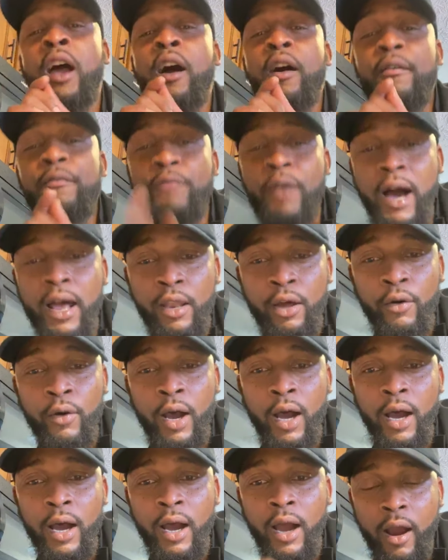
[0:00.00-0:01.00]

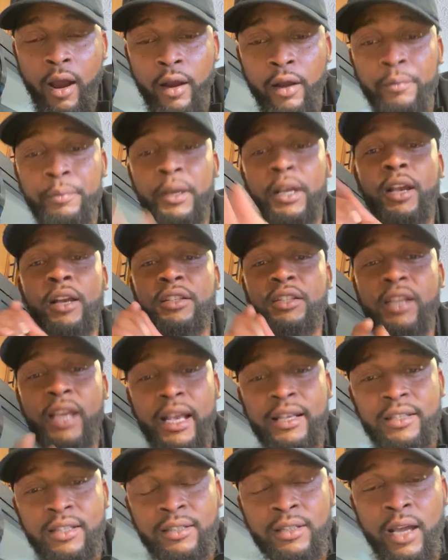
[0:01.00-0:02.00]
follow her because she
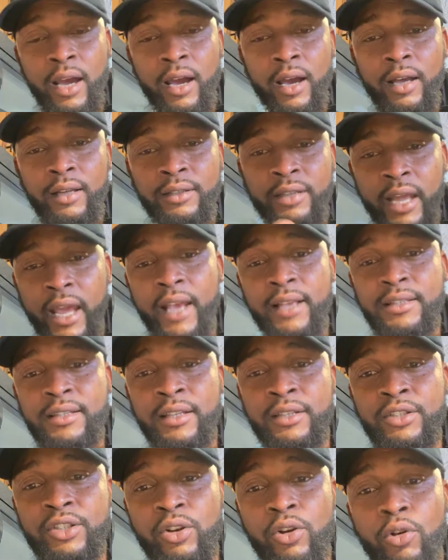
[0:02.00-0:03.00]
has a dancing
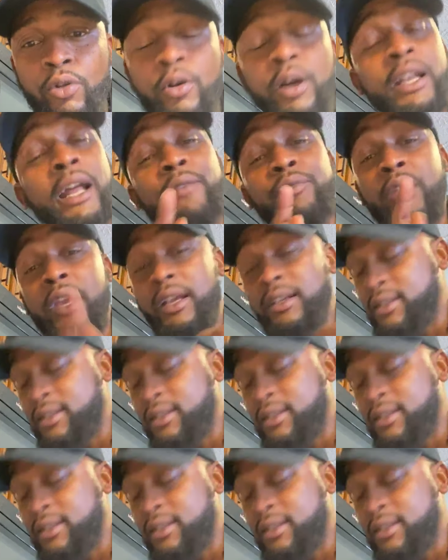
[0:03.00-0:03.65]
school and I think it's